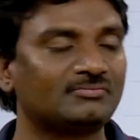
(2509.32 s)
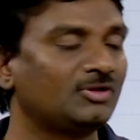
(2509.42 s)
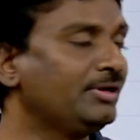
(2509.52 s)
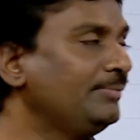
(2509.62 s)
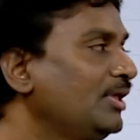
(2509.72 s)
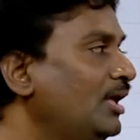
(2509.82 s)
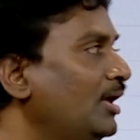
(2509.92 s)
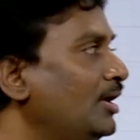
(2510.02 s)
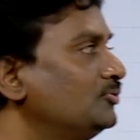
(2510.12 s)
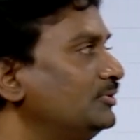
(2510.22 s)
Okay,
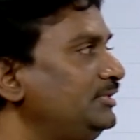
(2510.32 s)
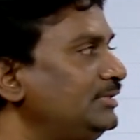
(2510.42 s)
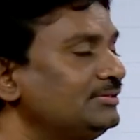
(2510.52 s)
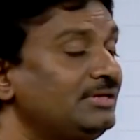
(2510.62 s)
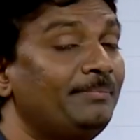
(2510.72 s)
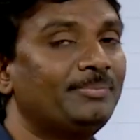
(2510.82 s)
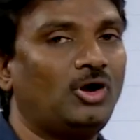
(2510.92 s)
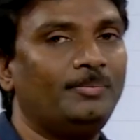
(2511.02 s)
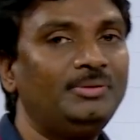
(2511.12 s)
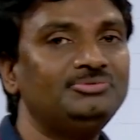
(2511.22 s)
so these are some
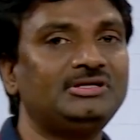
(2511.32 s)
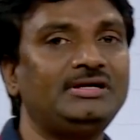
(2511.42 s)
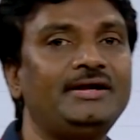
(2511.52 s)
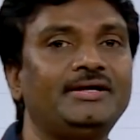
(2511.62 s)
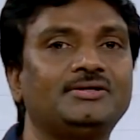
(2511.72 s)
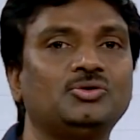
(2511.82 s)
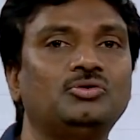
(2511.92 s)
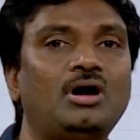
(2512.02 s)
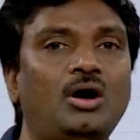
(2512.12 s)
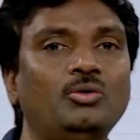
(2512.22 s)
problems related
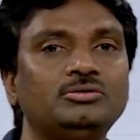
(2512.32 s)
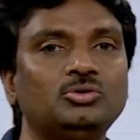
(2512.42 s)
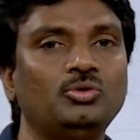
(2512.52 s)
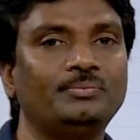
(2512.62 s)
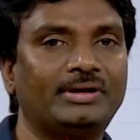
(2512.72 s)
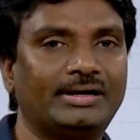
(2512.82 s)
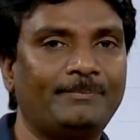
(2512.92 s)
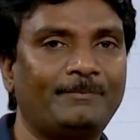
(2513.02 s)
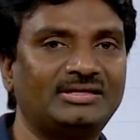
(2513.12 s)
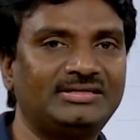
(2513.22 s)
to how to
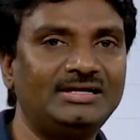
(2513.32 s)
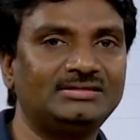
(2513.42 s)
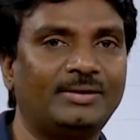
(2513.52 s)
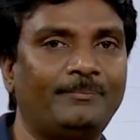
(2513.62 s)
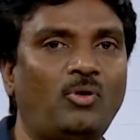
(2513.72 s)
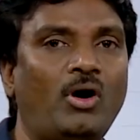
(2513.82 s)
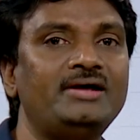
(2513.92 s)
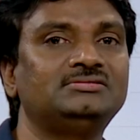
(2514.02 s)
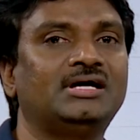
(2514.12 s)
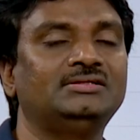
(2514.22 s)
represent the
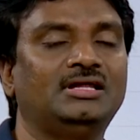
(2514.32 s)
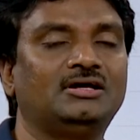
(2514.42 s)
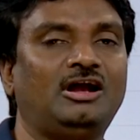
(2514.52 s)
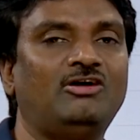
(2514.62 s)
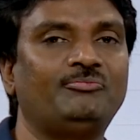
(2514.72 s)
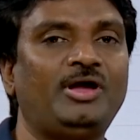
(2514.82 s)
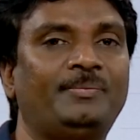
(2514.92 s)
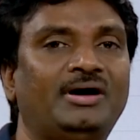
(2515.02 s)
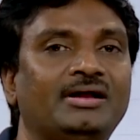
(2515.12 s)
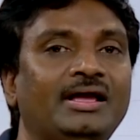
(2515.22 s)
points on the graph
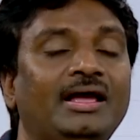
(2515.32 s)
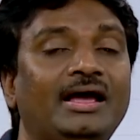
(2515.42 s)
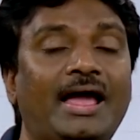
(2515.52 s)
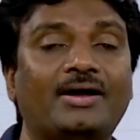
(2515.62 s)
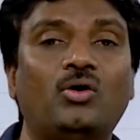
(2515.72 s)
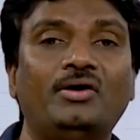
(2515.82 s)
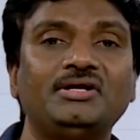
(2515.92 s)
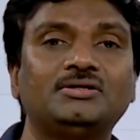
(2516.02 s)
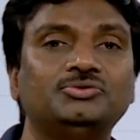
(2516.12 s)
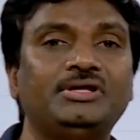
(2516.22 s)
paper
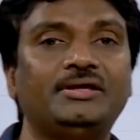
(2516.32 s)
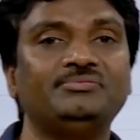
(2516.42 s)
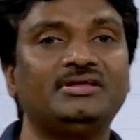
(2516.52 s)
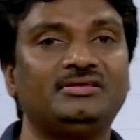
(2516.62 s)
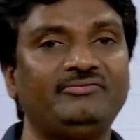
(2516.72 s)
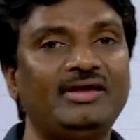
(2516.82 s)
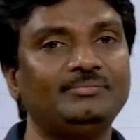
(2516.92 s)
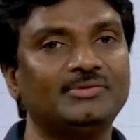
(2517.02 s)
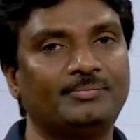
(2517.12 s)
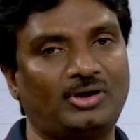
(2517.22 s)
according to the
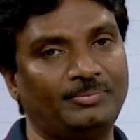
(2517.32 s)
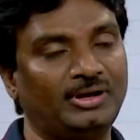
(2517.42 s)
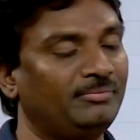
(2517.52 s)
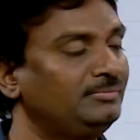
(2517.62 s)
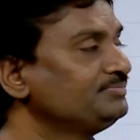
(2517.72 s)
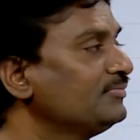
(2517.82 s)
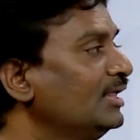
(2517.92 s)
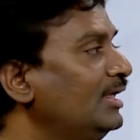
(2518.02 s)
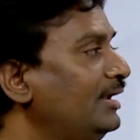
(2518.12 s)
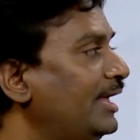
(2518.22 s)
given problem.
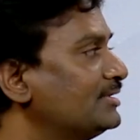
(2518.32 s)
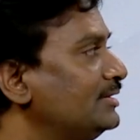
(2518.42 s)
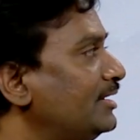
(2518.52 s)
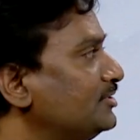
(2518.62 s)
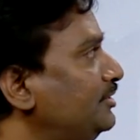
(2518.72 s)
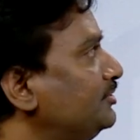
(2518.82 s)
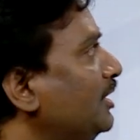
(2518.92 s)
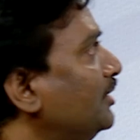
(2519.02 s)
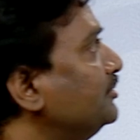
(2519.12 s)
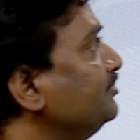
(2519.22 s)
Next, let us
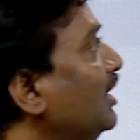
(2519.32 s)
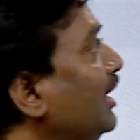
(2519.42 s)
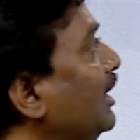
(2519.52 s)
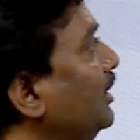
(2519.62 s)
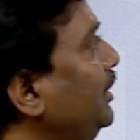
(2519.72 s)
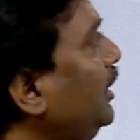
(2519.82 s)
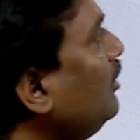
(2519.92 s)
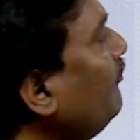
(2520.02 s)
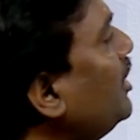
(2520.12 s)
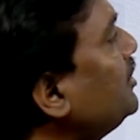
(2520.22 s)
discuss
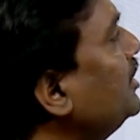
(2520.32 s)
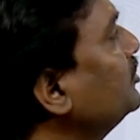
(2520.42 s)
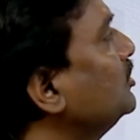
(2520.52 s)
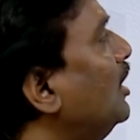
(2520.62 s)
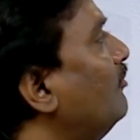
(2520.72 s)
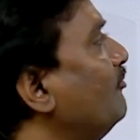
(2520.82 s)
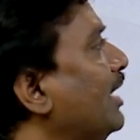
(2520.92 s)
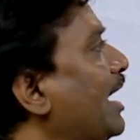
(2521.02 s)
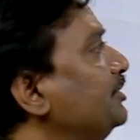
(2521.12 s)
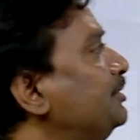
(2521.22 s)
equations of
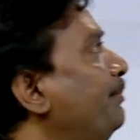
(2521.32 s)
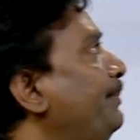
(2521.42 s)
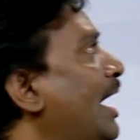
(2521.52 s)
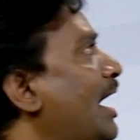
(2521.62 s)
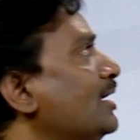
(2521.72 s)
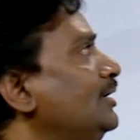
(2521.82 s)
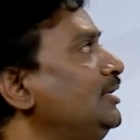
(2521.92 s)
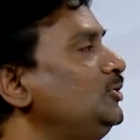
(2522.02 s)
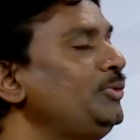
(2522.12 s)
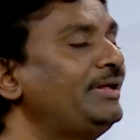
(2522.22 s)
lines
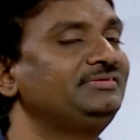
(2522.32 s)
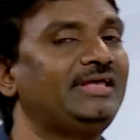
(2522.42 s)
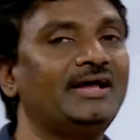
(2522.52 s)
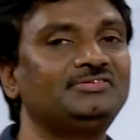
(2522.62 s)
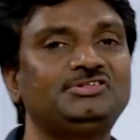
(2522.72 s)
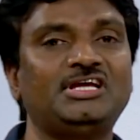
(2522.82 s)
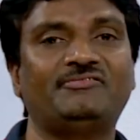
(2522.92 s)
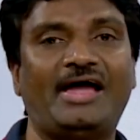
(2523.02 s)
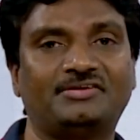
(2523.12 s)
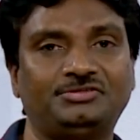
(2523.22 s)
parallel to x-axis
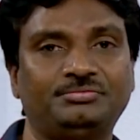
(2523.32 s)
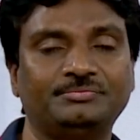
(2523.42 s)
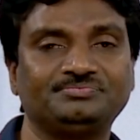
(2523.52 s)
and y-axis.